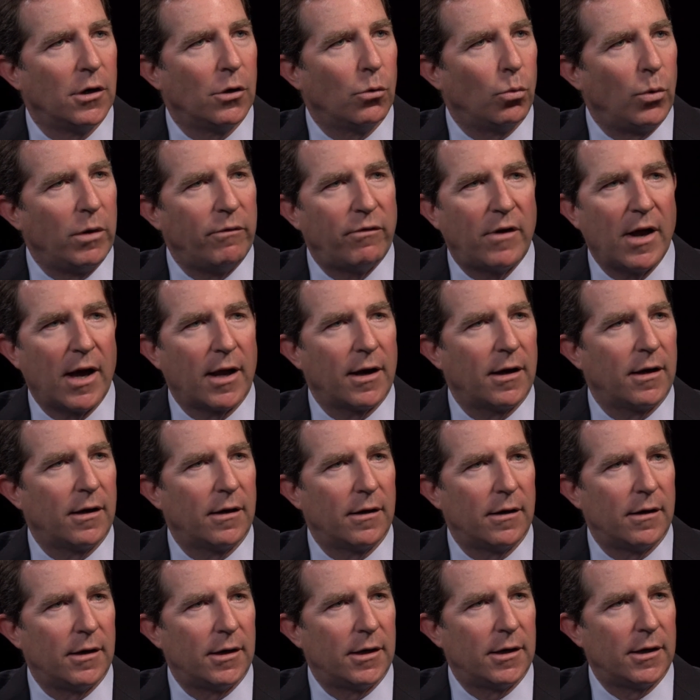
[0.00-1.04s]
We've got
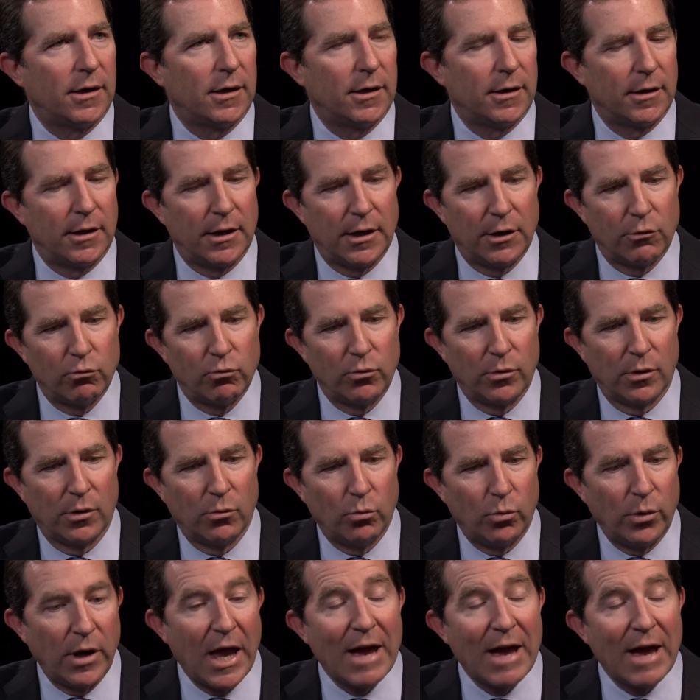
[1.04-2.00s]
we